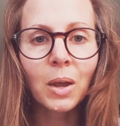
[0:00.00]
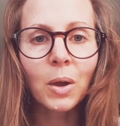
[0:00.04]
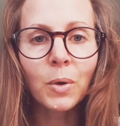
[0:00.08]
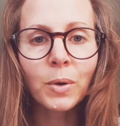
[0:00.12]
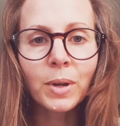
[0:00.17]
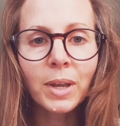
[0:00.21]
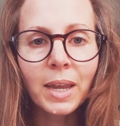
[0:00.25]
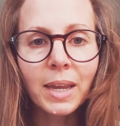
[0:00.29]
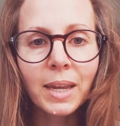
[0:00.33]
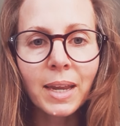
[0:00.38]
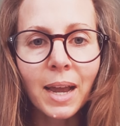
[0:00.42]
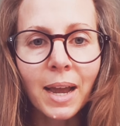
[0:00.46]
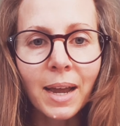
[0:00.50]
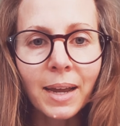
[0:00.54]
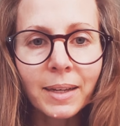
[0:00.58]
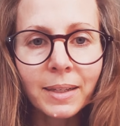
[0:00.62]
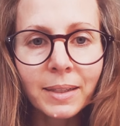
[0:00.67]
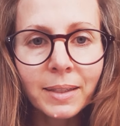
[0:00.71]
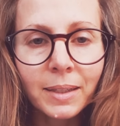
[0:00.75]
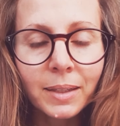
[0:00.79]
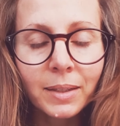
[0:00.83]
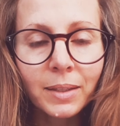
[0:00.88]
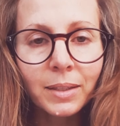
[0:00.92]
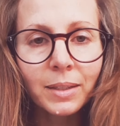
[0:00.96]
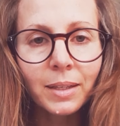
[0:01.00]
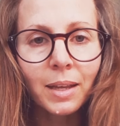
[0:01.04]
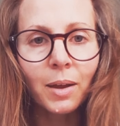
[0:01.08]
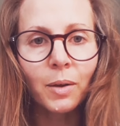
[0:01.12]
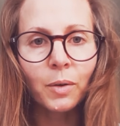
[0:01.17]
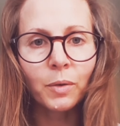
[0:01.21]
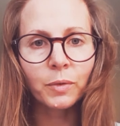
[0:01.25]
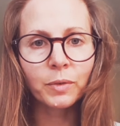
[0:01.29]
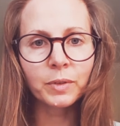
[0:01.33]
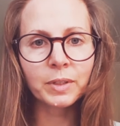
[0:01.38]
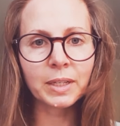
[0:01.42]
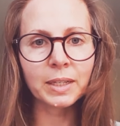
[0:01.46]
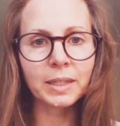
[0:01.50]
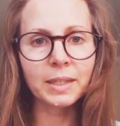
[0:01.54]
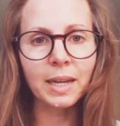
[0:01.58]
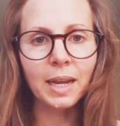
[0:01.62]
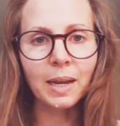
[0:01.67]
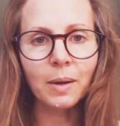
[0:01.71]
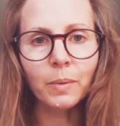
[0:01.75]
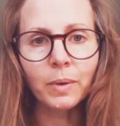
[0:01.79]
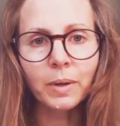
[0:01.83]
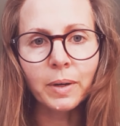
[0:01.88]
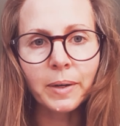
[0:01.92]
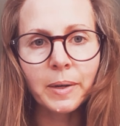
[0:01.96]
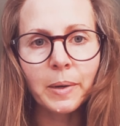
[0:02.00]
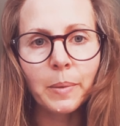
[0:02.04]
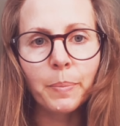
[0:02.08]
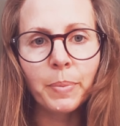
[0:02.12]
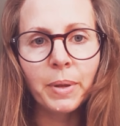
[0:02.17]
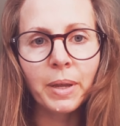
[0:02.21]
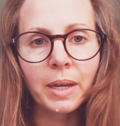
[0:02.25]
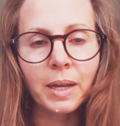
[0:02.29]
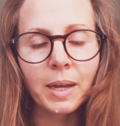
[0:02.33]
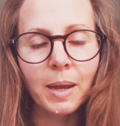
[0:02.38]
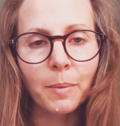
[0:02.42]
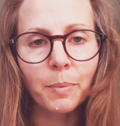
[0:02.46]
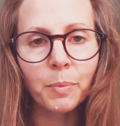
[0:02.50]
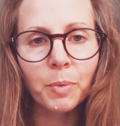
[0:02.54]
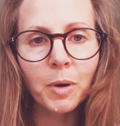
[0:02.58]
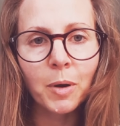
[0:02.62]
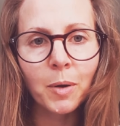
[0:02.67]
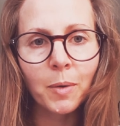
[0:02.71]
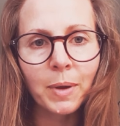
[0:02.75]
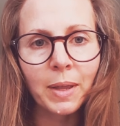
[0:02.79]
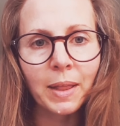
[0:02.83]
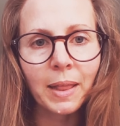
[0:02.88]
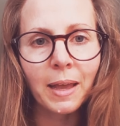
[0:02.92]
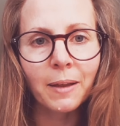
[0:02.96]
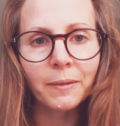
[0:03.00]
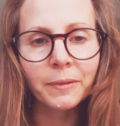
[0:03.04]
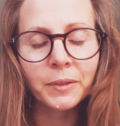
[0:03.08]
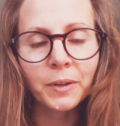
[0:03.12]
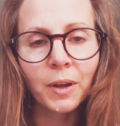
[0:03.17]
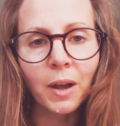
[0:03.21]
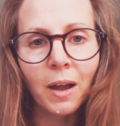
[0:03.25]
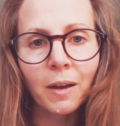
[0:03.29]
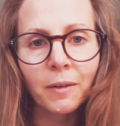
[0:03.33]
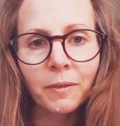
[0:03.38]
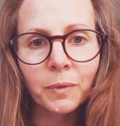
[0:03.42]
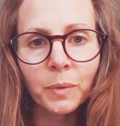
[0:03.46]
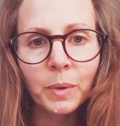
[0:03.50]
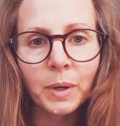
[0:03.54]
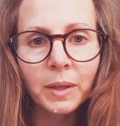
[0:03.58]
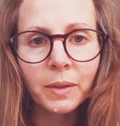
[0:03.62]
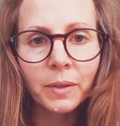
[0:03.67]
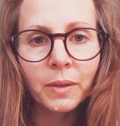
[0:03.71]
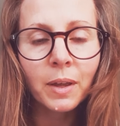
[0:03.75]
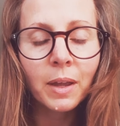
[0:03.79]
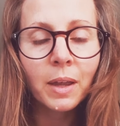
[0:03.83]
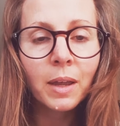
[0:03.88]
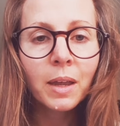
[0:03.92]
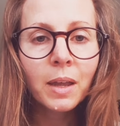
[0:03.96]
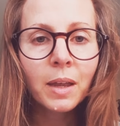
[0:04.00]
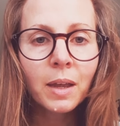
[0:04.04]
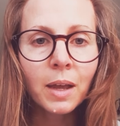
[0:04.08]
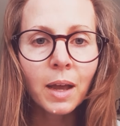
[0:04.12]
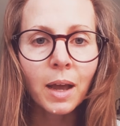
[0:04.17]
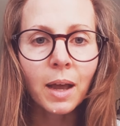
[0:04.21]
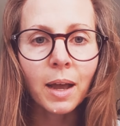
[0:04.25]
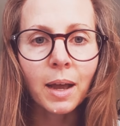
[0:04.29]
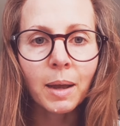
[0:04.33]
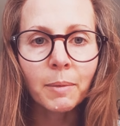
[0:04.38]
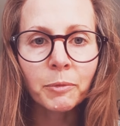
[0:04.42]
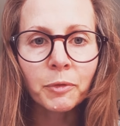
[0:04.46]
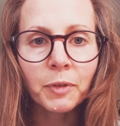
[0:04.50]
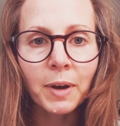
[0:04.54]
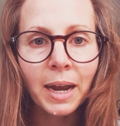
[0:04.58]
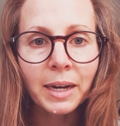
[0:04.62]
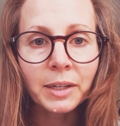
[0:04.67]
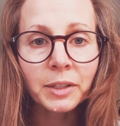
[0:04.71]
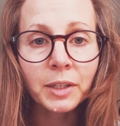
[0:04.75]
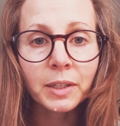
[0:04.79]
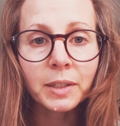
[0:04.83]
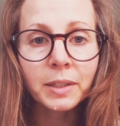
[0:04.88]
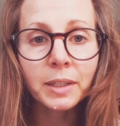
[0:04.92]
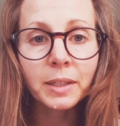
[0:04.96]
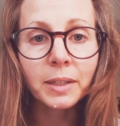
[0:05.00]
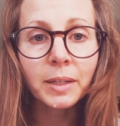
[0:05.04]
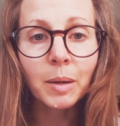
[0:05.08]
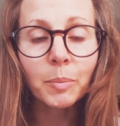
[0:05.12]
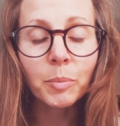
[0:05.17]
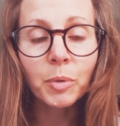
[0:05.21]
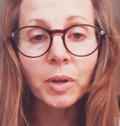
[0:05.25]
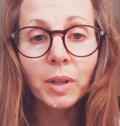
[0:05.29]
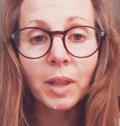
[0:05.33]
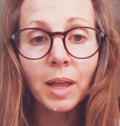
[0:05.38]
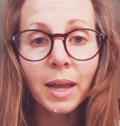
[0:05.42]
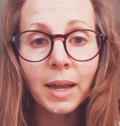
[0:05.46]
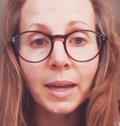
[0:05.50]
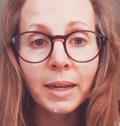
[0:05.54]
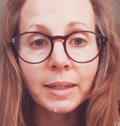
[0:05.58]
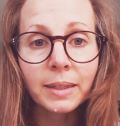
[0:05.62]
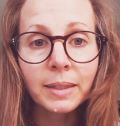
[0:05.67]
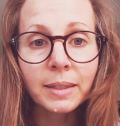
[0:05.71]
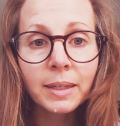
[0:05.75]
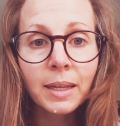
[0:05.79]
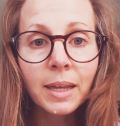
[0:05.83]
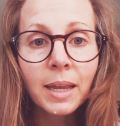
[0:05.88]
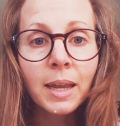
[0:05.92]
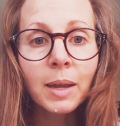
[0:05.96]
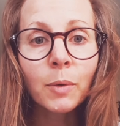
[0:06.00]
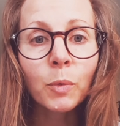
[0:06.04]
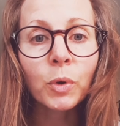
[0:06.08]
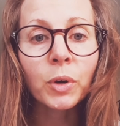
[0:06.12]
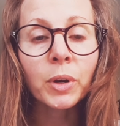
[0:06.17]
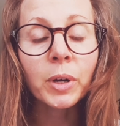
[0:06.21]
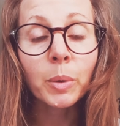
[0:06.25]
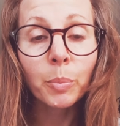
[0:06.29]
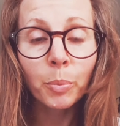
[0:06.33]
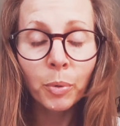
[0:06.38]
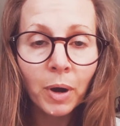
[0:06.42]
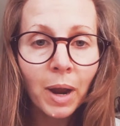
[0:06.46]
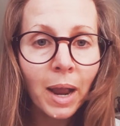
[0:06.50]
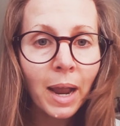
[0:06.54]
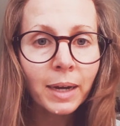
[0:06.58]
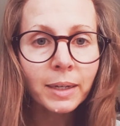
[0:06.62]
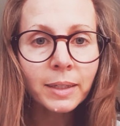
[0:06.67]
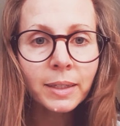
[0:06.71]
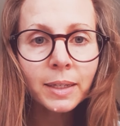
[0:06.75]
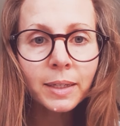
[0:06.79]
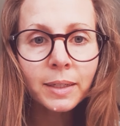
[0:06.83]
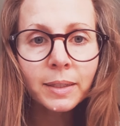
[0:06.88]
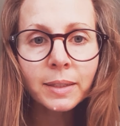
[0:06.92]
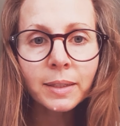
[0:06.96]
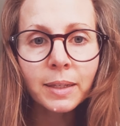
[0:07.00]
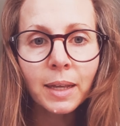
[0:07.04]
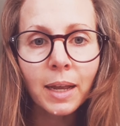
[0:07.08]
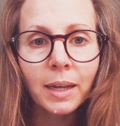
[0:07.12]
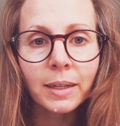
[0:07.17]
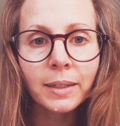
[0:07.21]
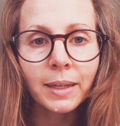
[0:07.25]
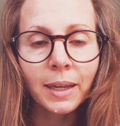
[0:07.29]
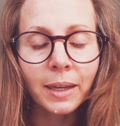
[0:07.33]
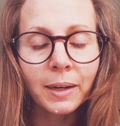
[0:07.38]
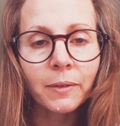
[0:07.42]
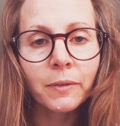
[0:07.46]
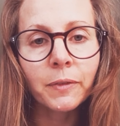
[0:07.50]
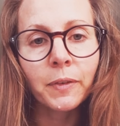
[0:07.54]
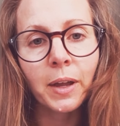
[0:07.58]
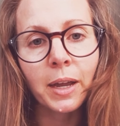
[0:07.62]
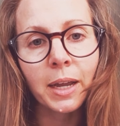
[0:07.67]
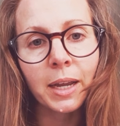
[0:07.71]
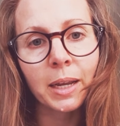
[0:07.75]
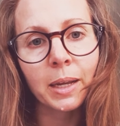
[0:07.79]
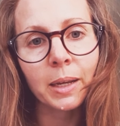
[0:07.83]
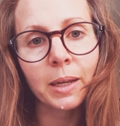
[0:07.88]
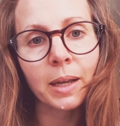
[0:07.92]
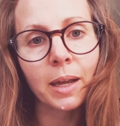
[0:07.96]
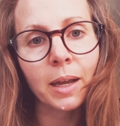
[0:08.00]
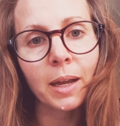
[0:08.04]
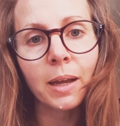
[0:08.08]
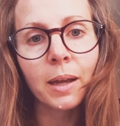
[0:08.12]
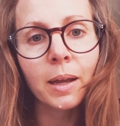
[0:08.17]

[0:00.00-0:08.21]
Okay guys, so today we're going to pick up where we left off with fractions and number lines. We're going to practice identifying